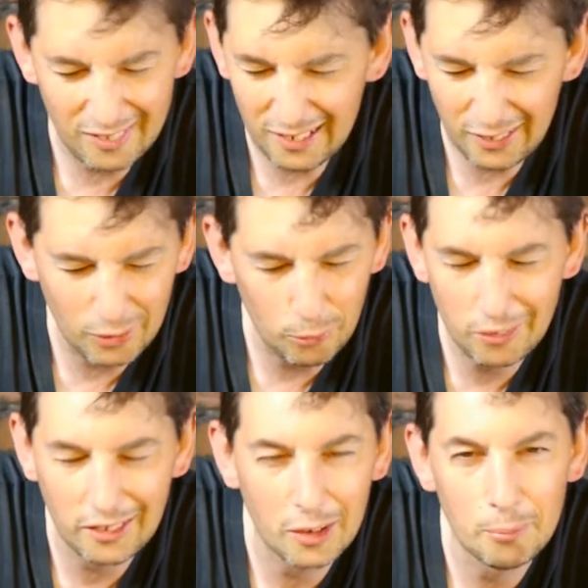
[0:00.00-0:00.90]

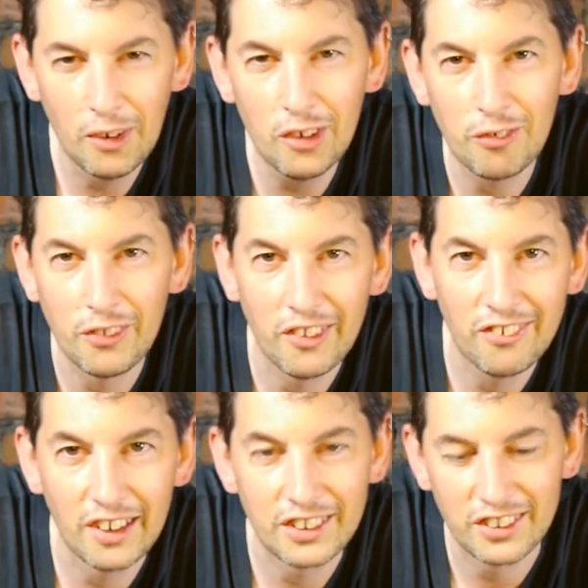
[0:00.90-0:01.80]
almost like a mindfulness
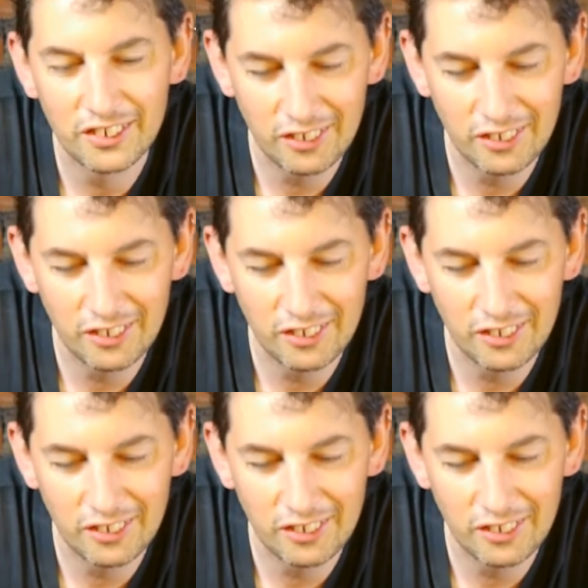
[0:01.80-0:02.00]
session.